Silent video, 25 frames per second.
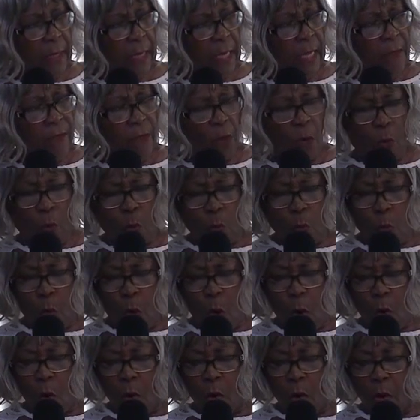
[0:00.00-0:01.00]
in the
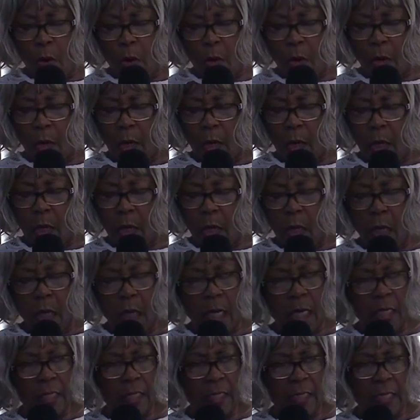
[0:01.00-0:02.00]
war
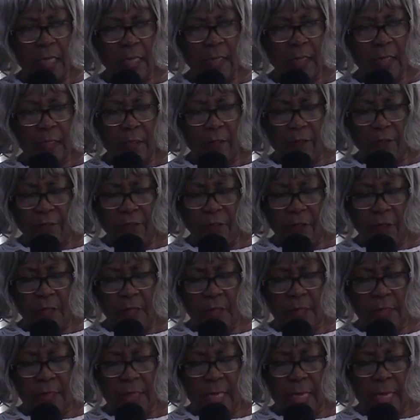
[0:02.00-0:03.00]
against the
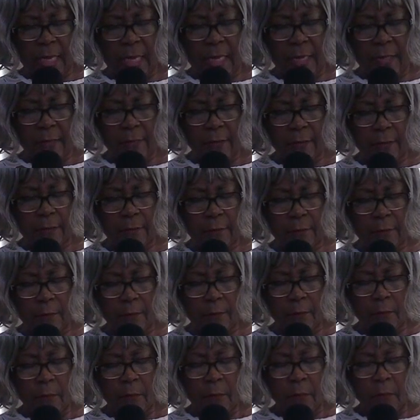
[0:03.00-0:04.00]
Philistines.
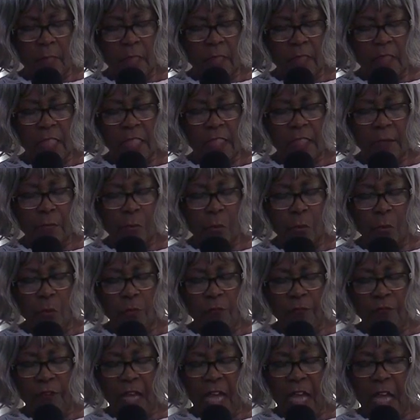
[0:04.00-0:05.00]
This
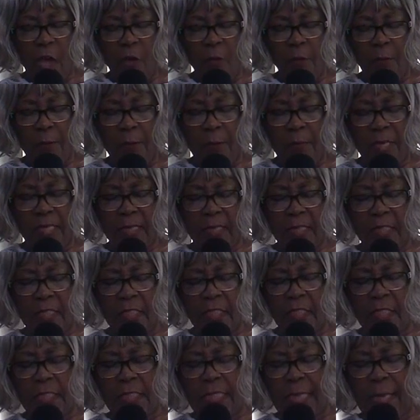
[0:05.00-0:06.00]
profound
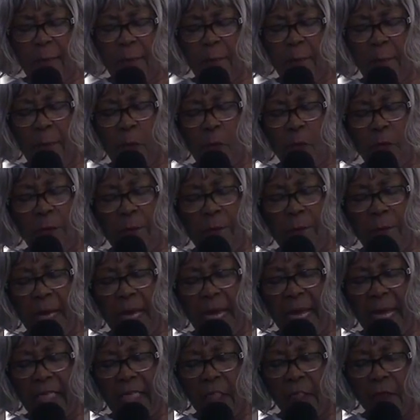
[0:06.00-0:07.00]
message is a
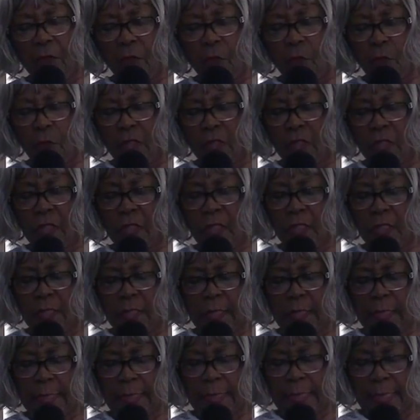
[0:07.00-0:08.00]
reminder to Christians
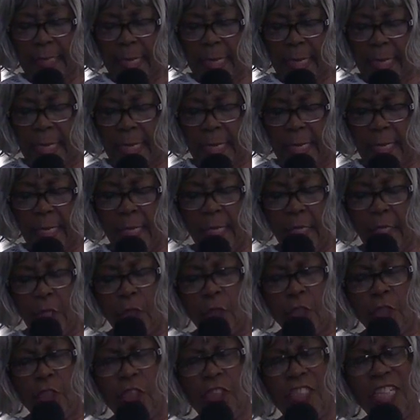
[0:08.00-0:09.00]
today,
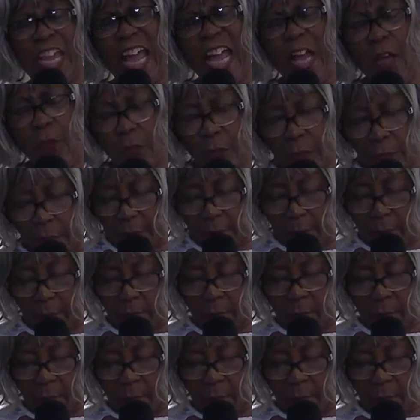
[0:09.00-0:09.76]
shouting,